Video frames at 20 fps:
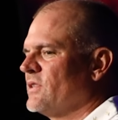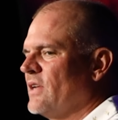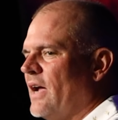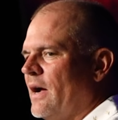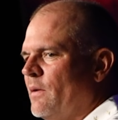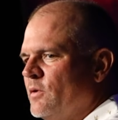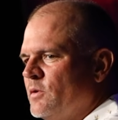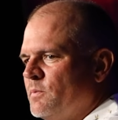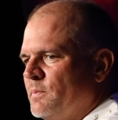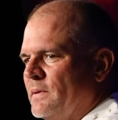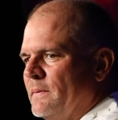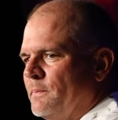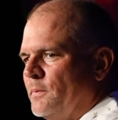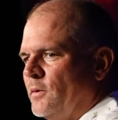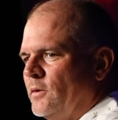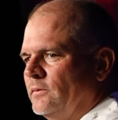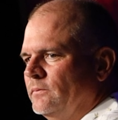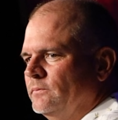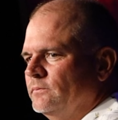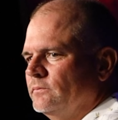is not with
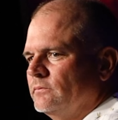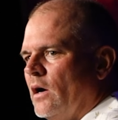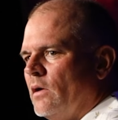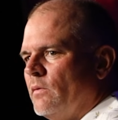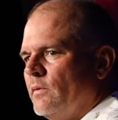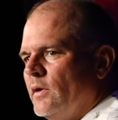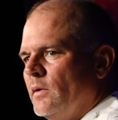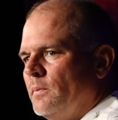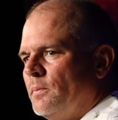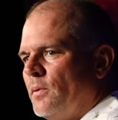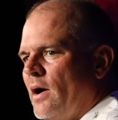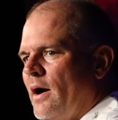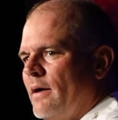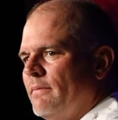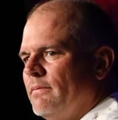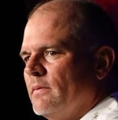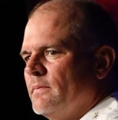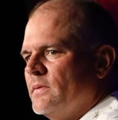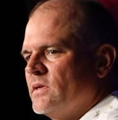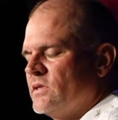people. Our real
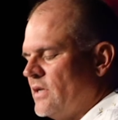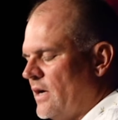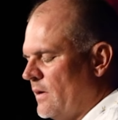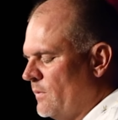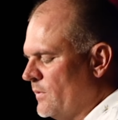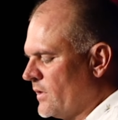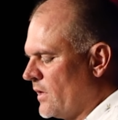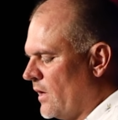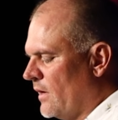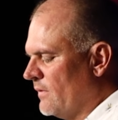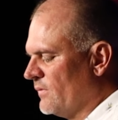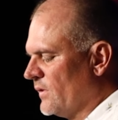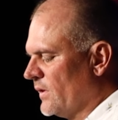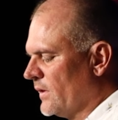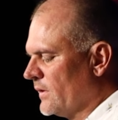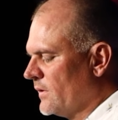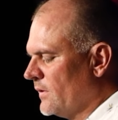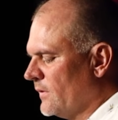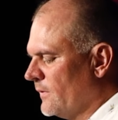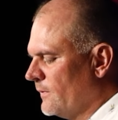problem is not with
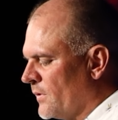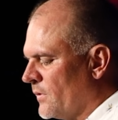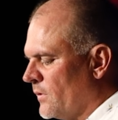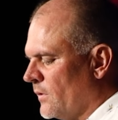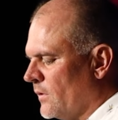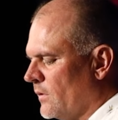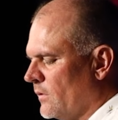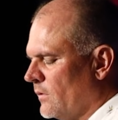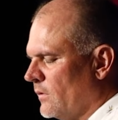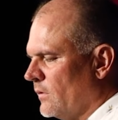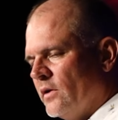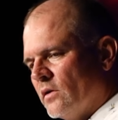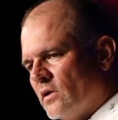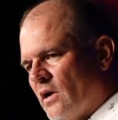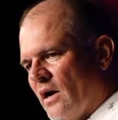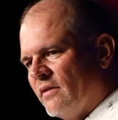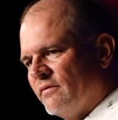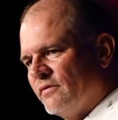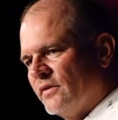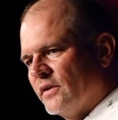conflict, but the real
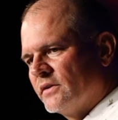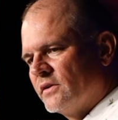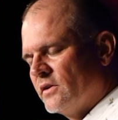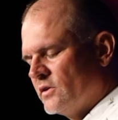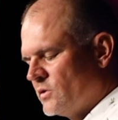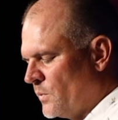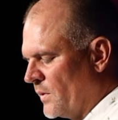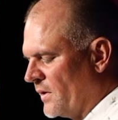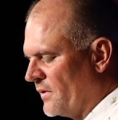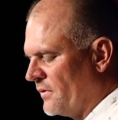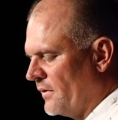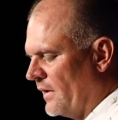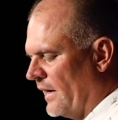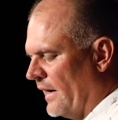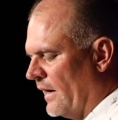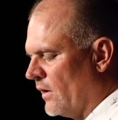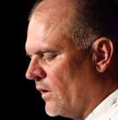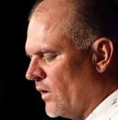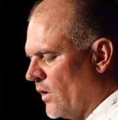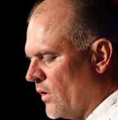conflict is with
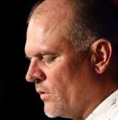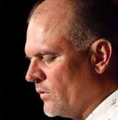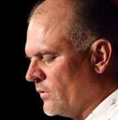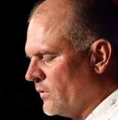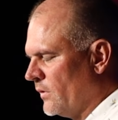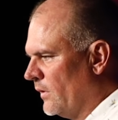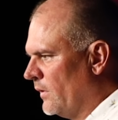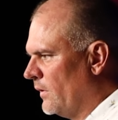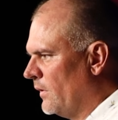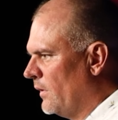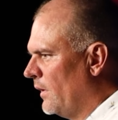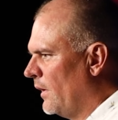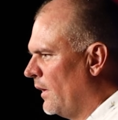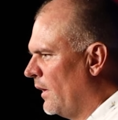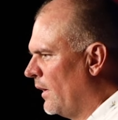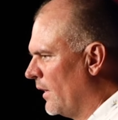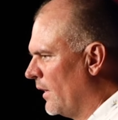our own